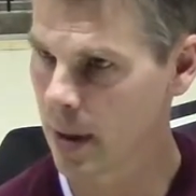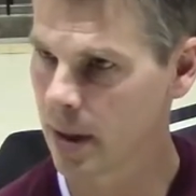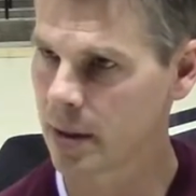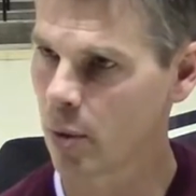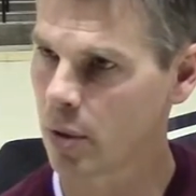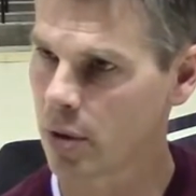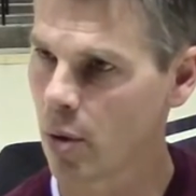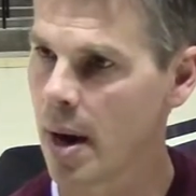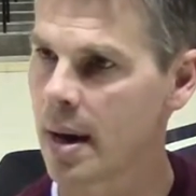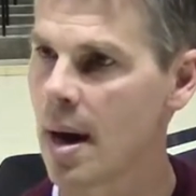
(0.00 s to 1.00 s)
because there was
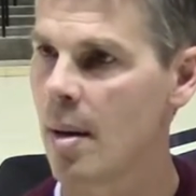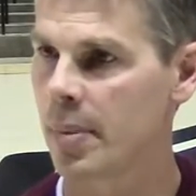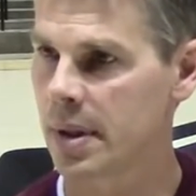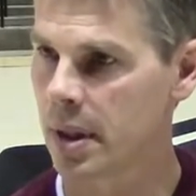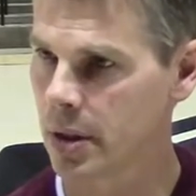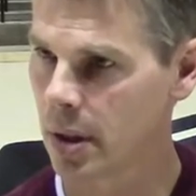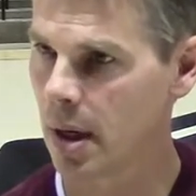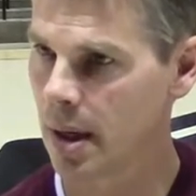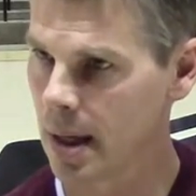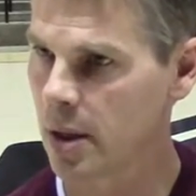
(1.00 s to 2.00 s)
great competition
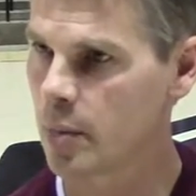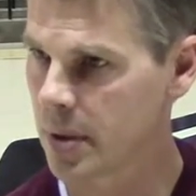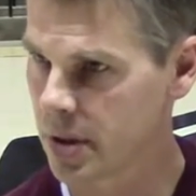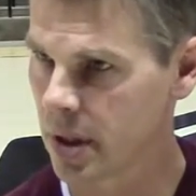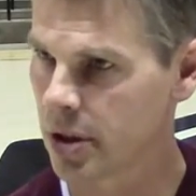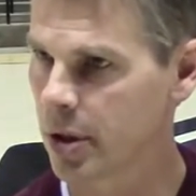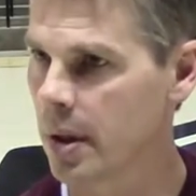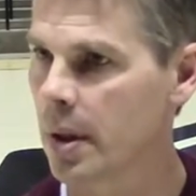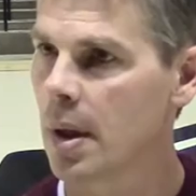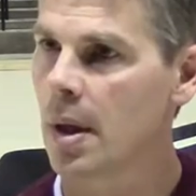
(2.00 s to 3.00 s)
at each
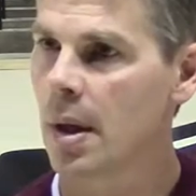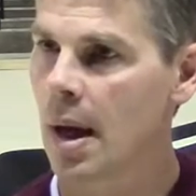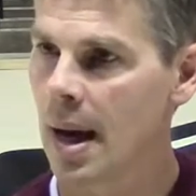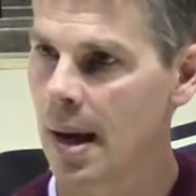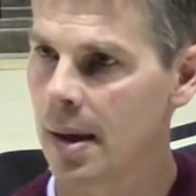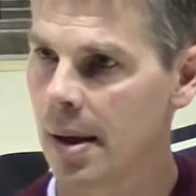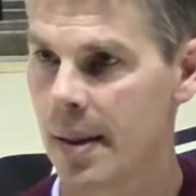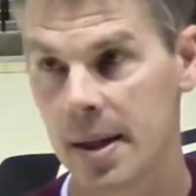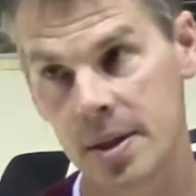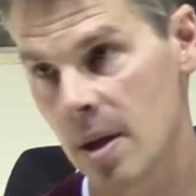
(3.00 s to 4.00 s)
position. And
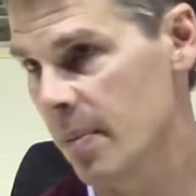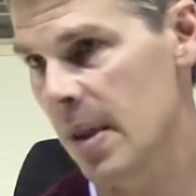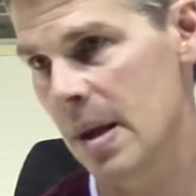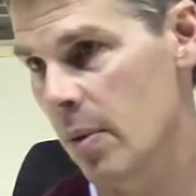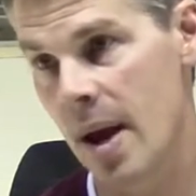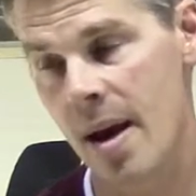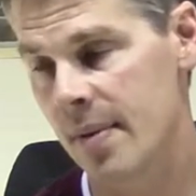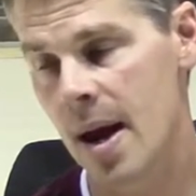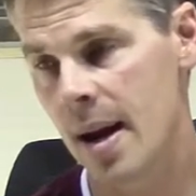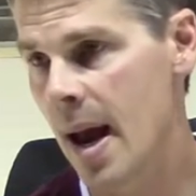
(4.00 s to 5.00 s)
that's something that we
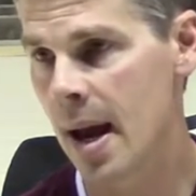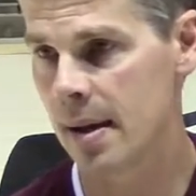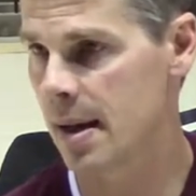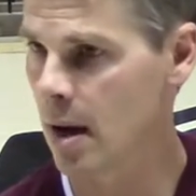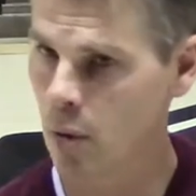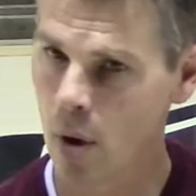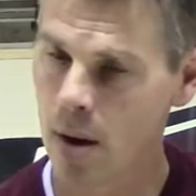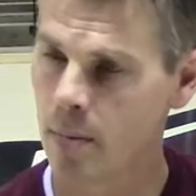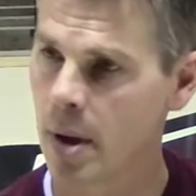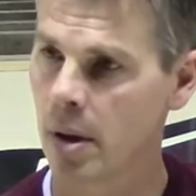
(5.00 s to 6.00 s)
have not had.
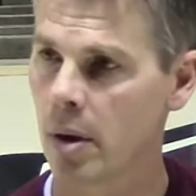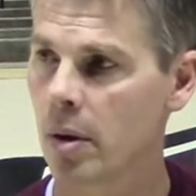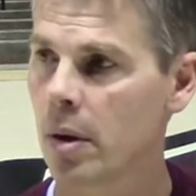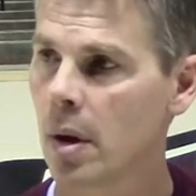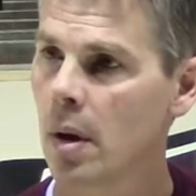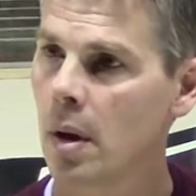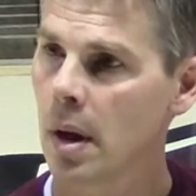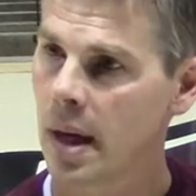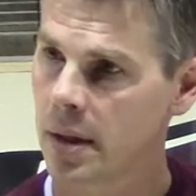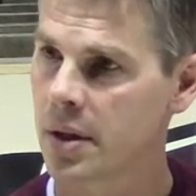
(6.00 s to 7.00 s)
Daquan Miller,
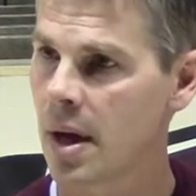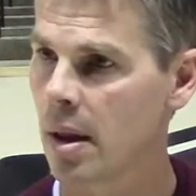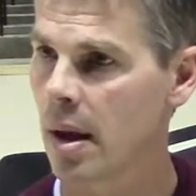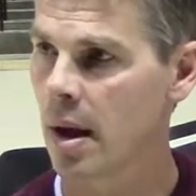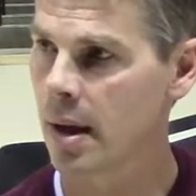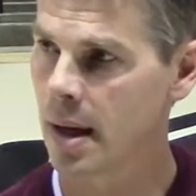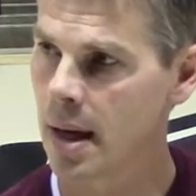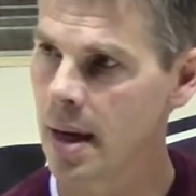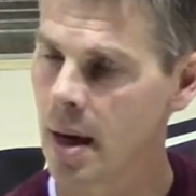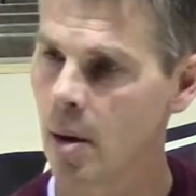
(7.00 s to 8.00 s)

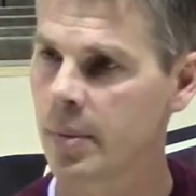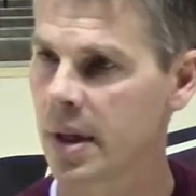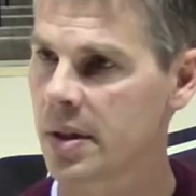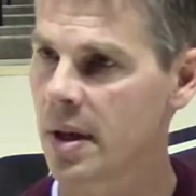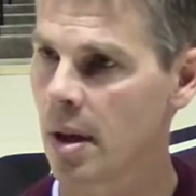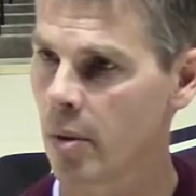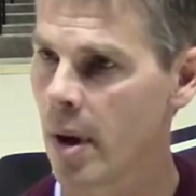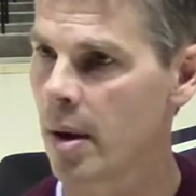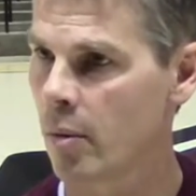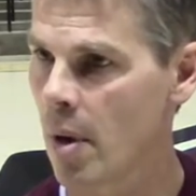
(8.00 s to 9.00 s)
he helped
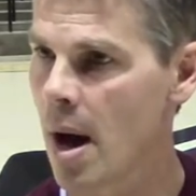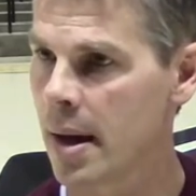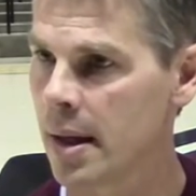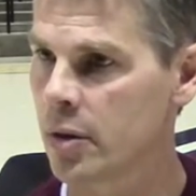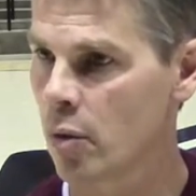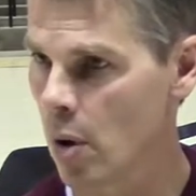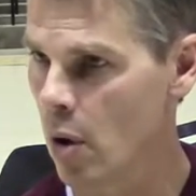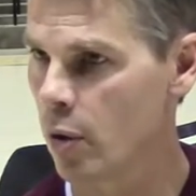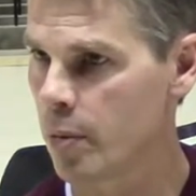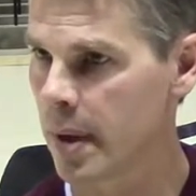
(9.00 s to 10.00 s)
accelerate Ronnie's
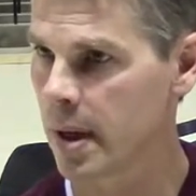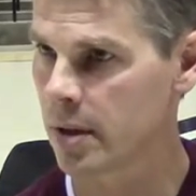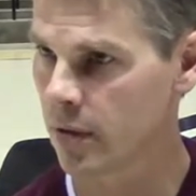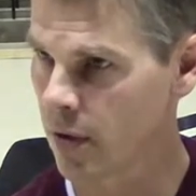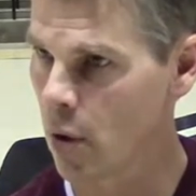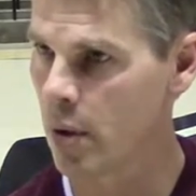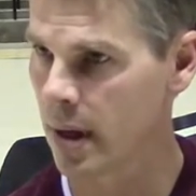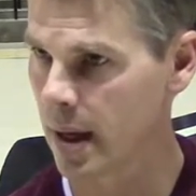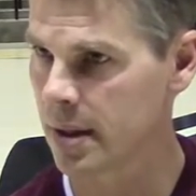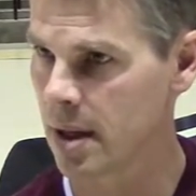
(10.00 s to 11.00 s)
growth because of going
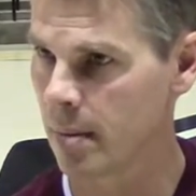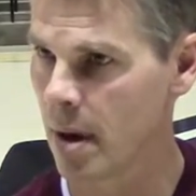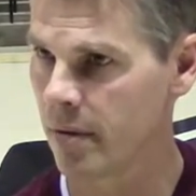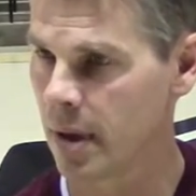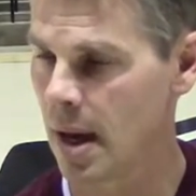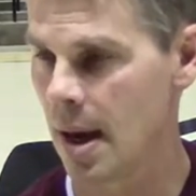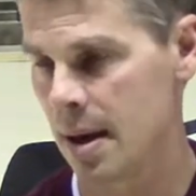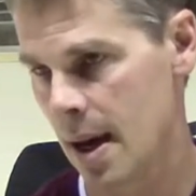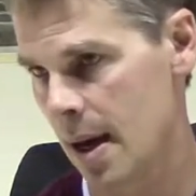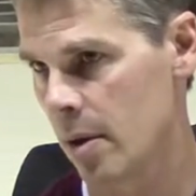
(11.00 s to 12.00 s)
against him every
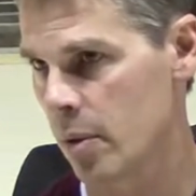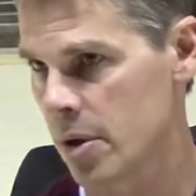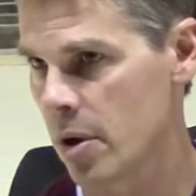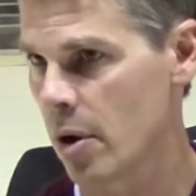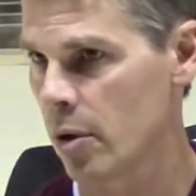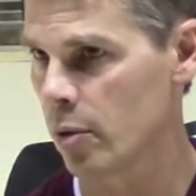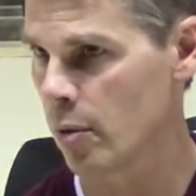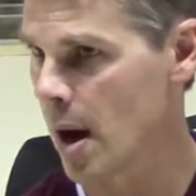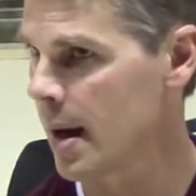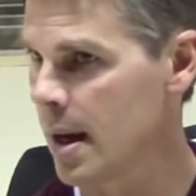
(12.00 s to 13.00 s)
day. And in
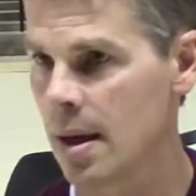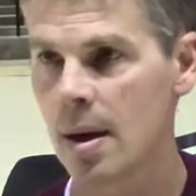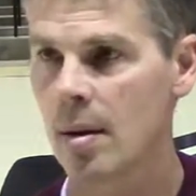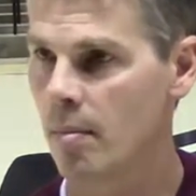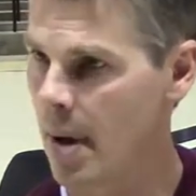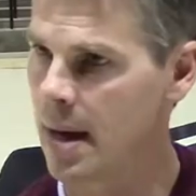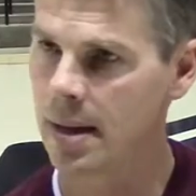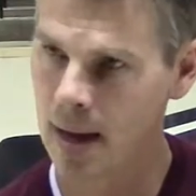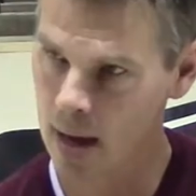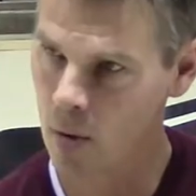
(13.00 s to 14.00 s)
return, Ronnie
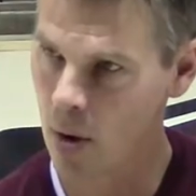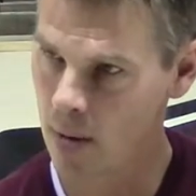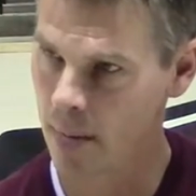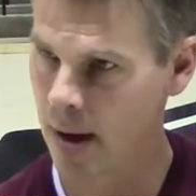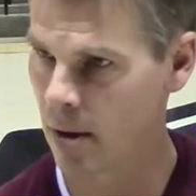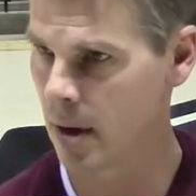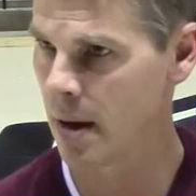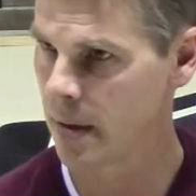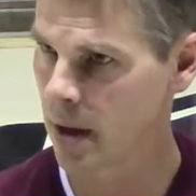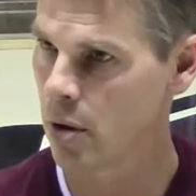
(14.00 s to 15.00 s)
made Daquan better. And
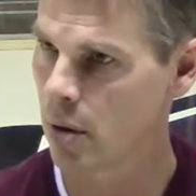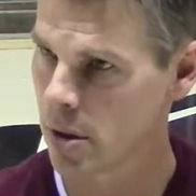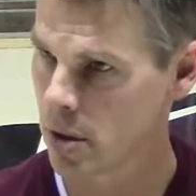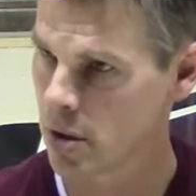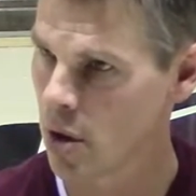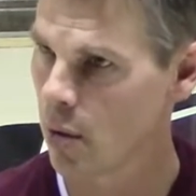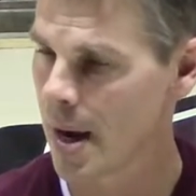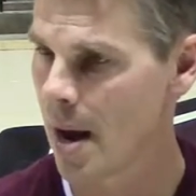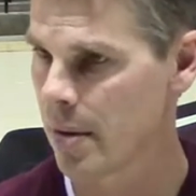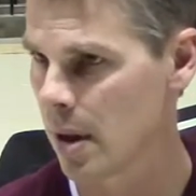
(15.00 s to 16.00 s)
I think you can just go
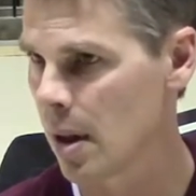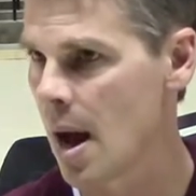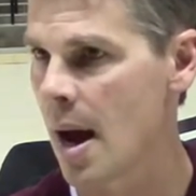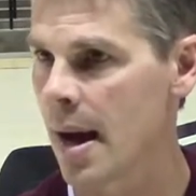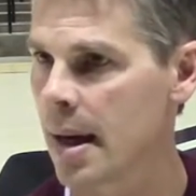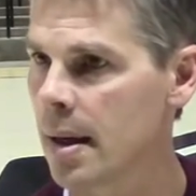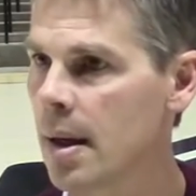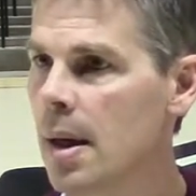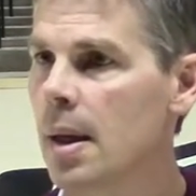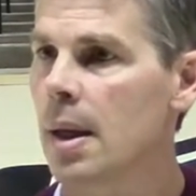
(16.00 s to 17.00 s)
down the line
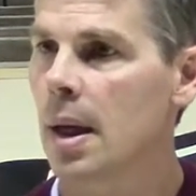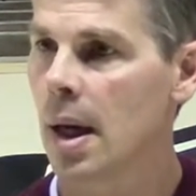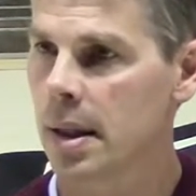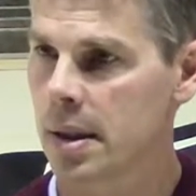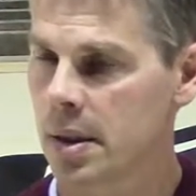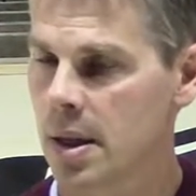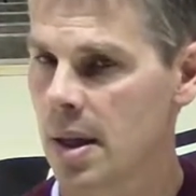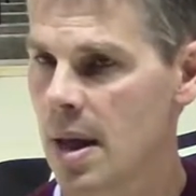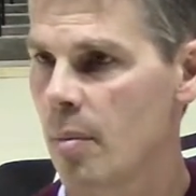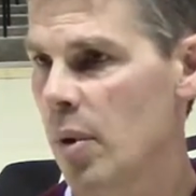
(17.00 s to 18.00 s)
to
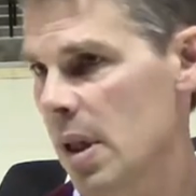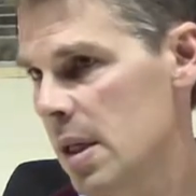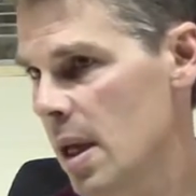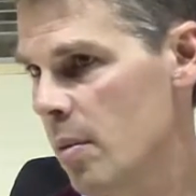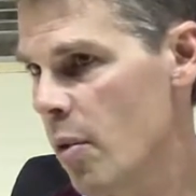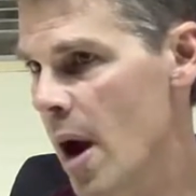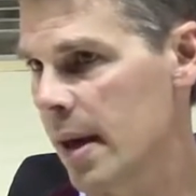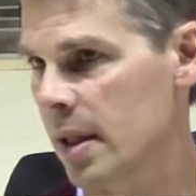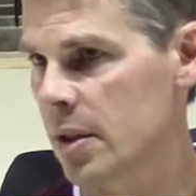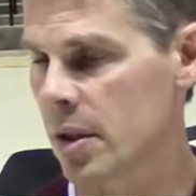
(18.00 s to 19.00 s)
see that. But the 10
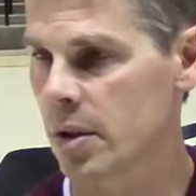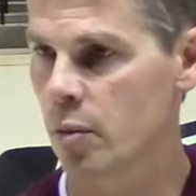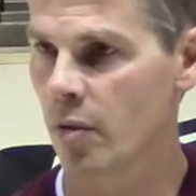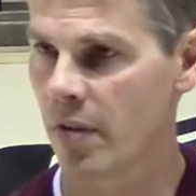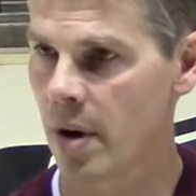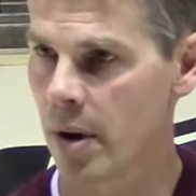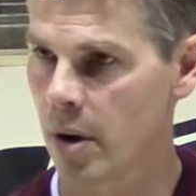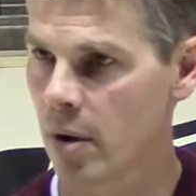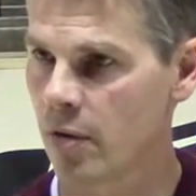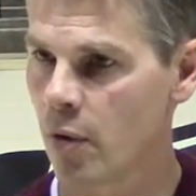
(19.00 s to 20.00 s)
practices were very
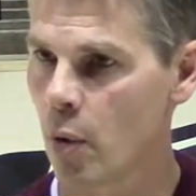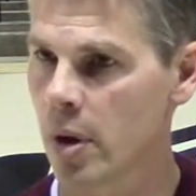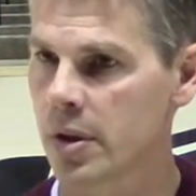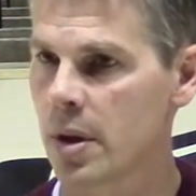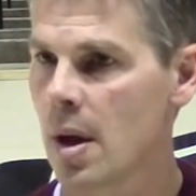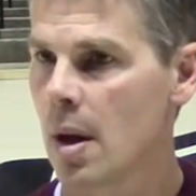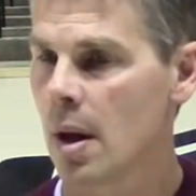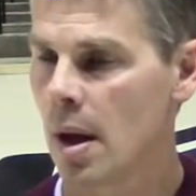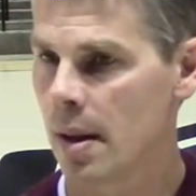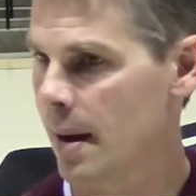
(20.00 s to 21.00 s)
good for us.
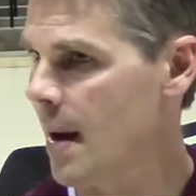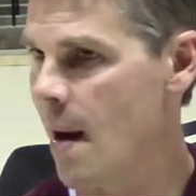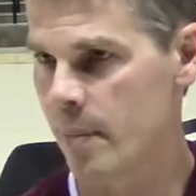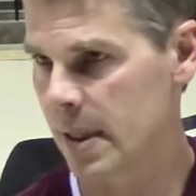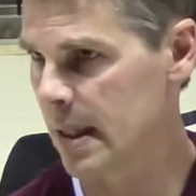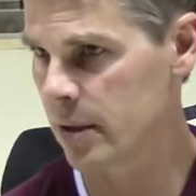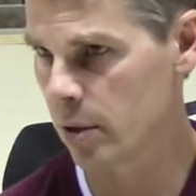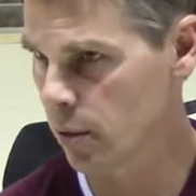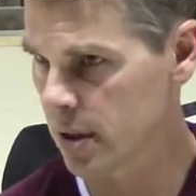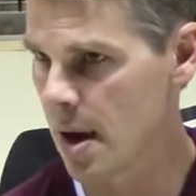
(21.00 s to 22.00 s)
The
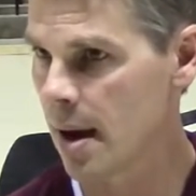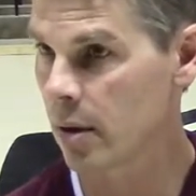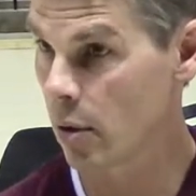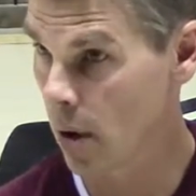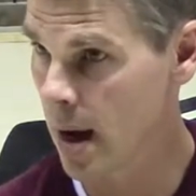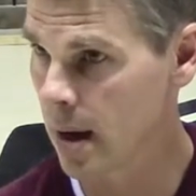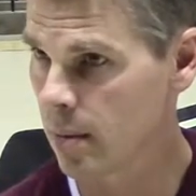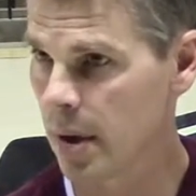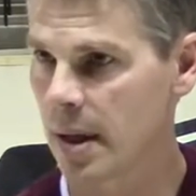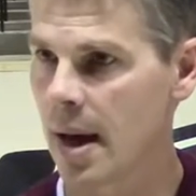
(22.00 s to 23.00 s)
competition was not great,
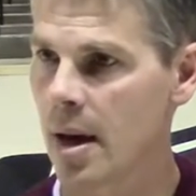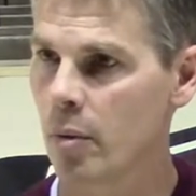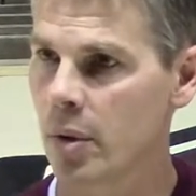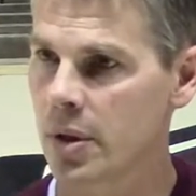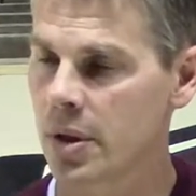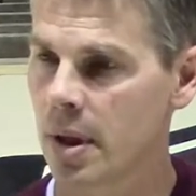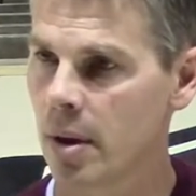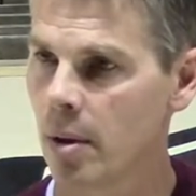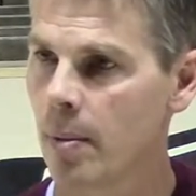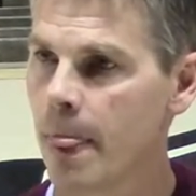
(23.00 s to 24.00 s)
but yet it was
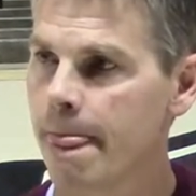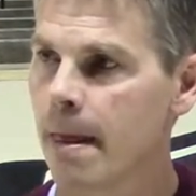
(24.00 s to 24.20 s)
still